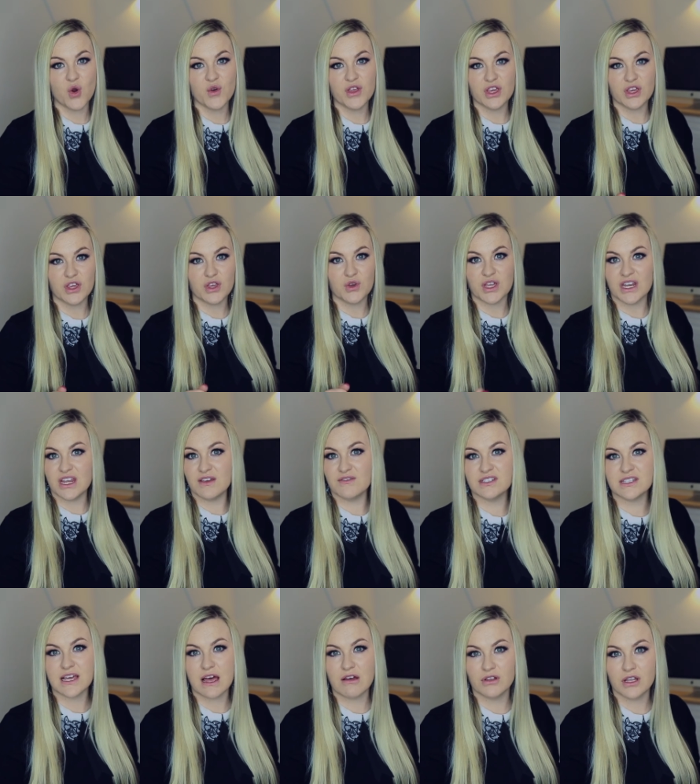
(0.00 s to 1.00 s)
you can even
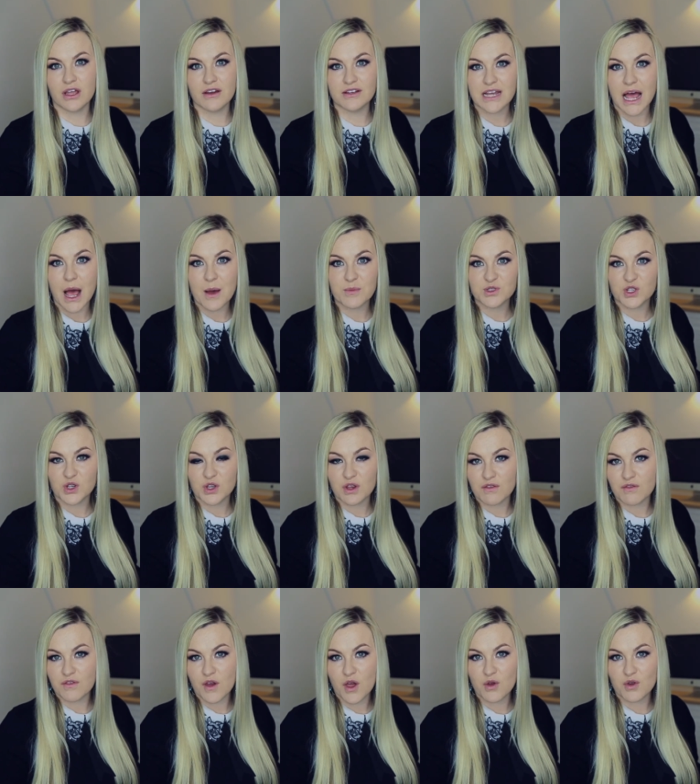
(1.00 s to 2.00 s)
download apps on your
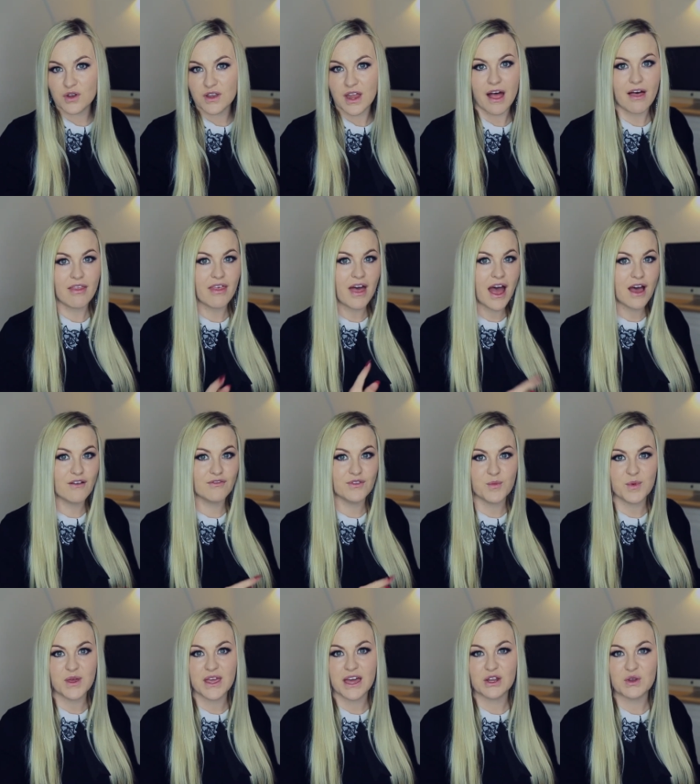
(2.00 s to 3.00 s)
phone now that have the
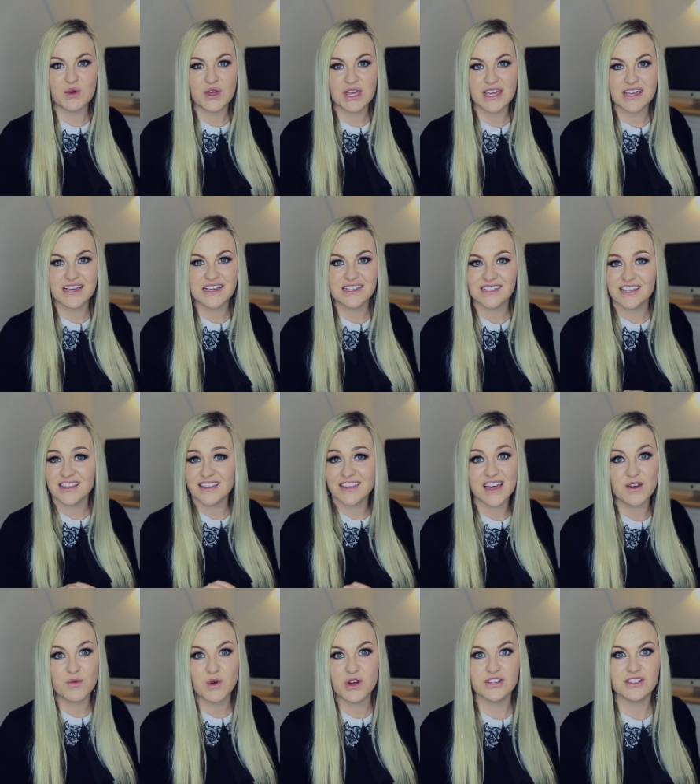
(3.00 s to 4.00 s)
piano keys and
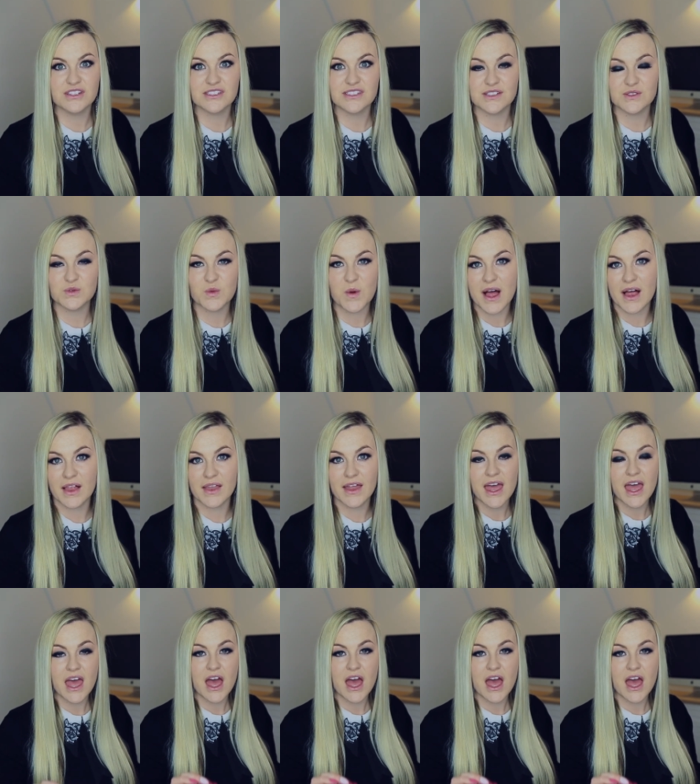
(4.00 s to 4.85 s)
they work just as well.